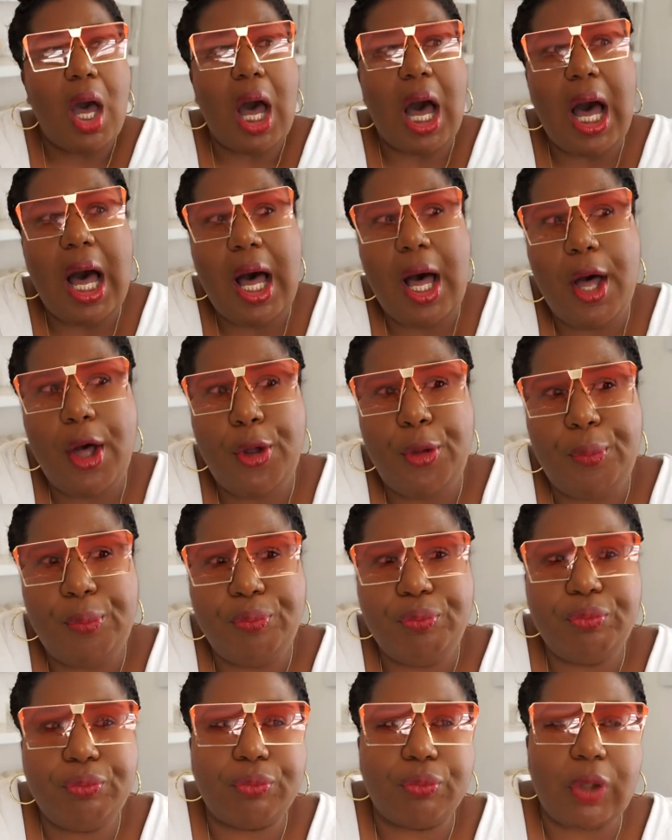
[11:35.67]

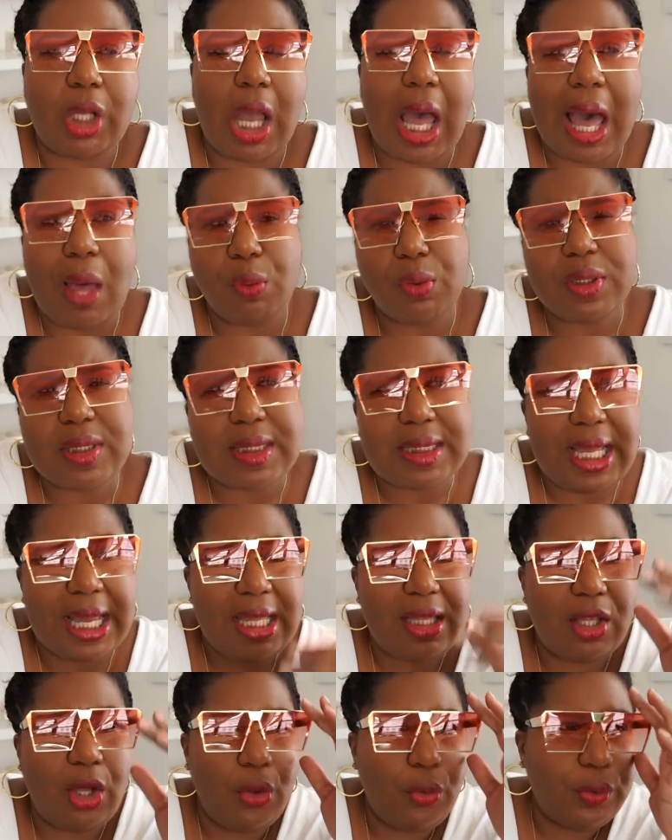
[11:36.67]
Um, I will
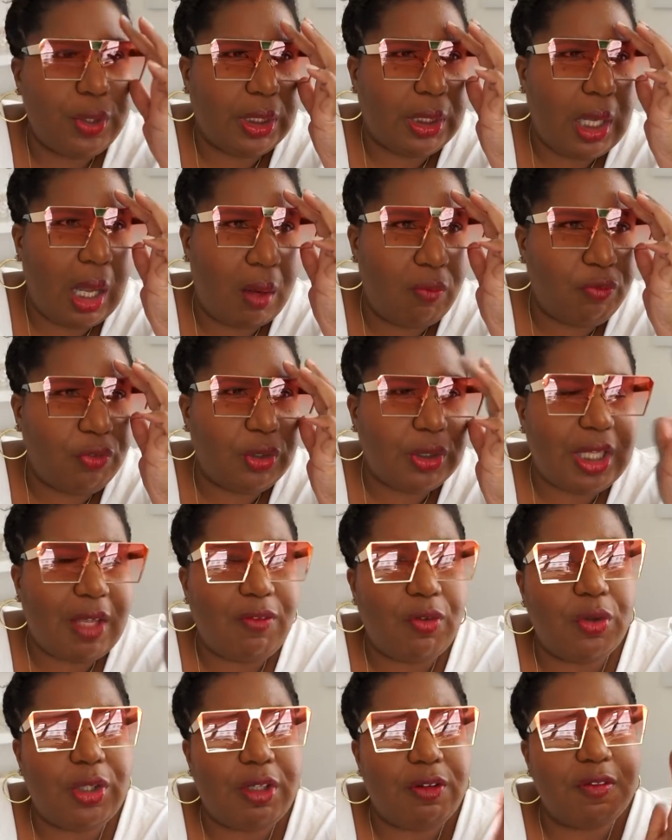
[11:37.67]
say though, the comfort
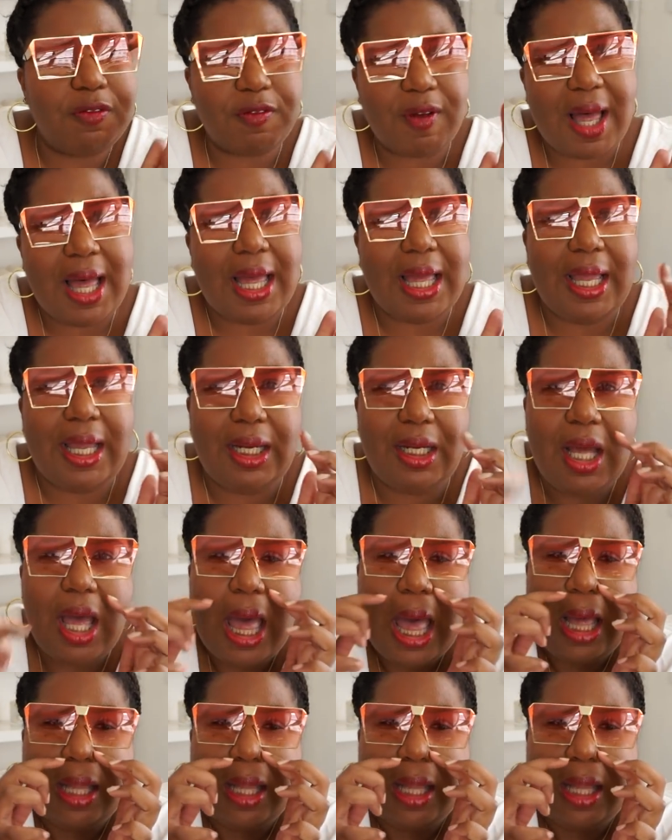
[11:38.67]
level, they're fine.